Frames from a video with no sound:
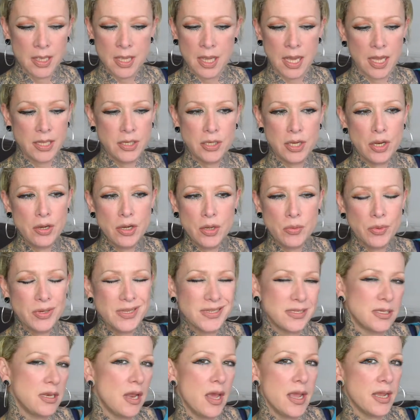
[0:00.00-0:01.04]
and you don't know what
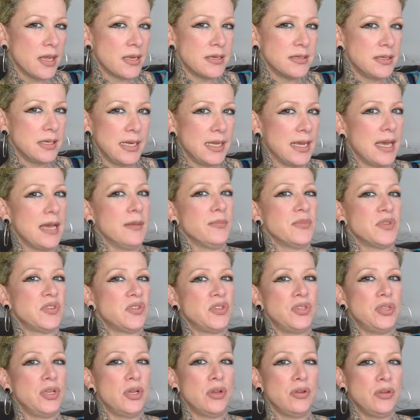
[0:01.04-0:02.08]
it's like until it happens
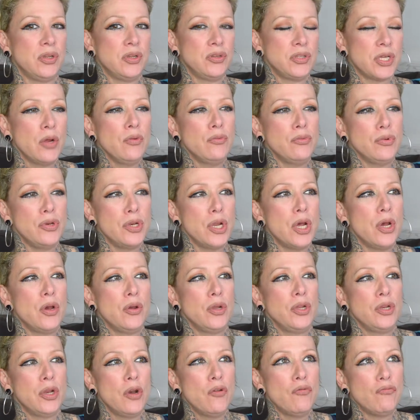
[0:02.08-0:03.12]
to you. You don't know.
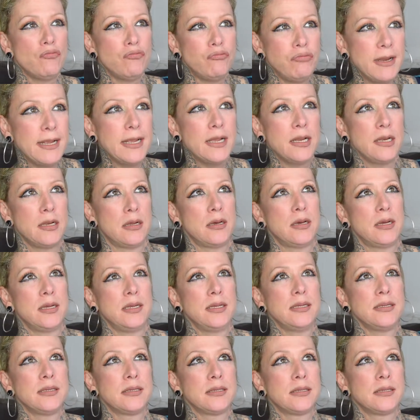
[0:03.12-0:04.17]
You don't
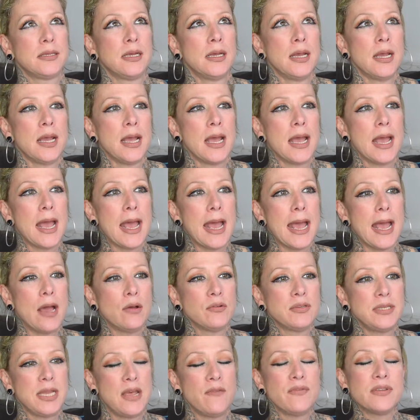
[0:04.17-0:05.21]
realise how
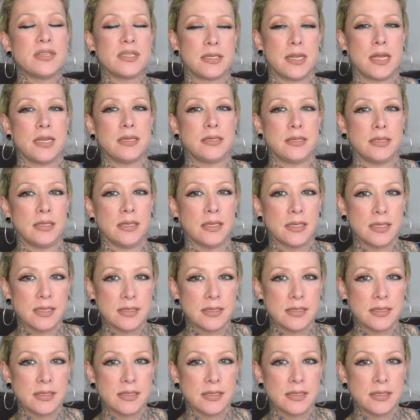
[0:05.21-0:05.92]
devastating it